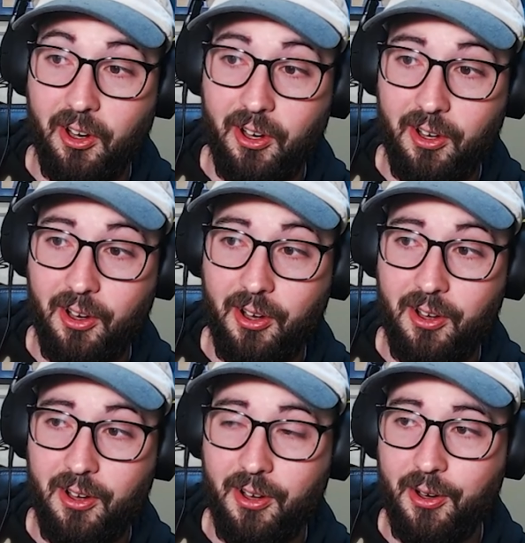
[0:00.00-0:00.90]

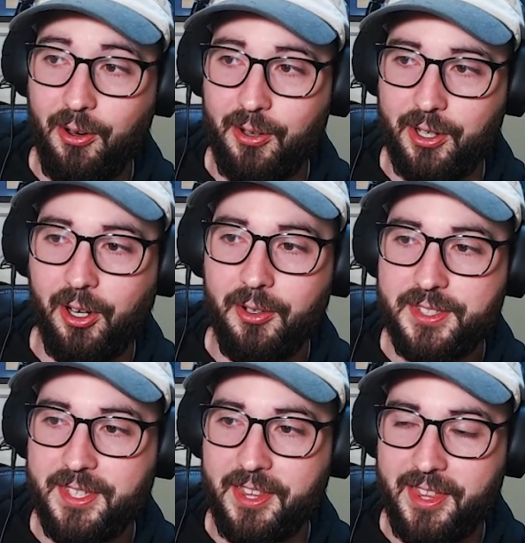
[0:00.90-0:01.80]
Oh, Colt's
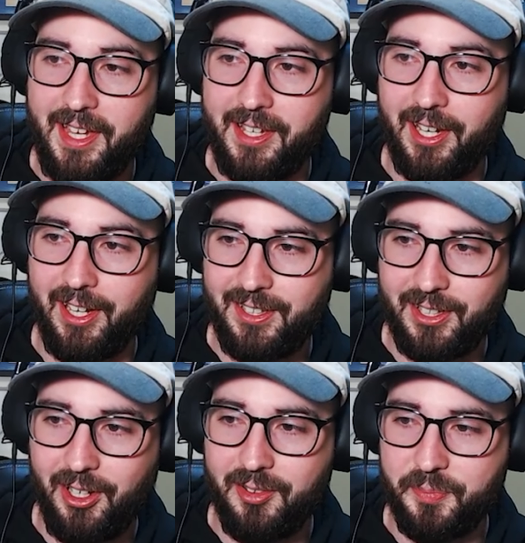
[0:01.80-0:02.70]
the thinker.
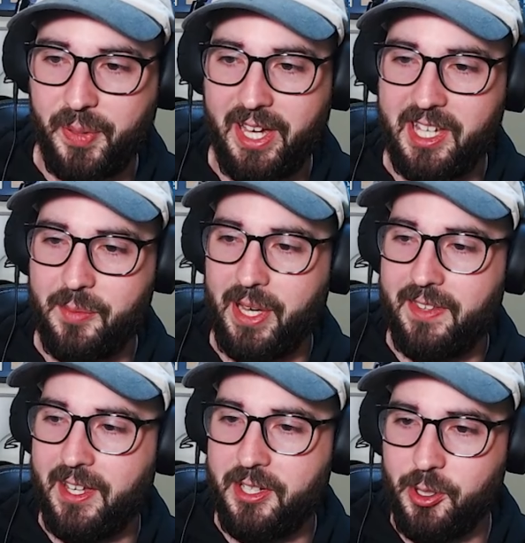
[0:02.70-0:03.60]
Colt and Peggy, man,
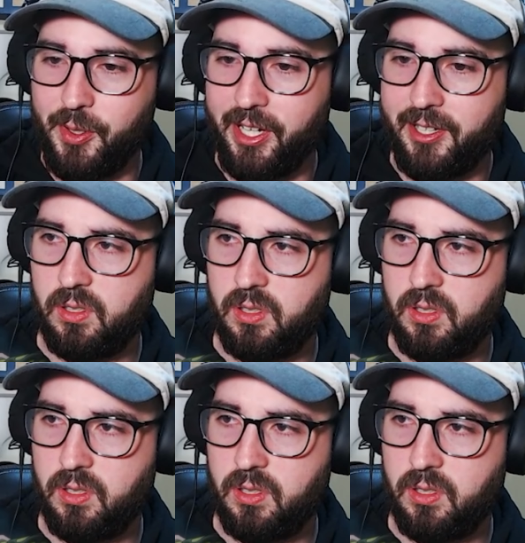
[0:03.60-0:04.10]
they're doing it.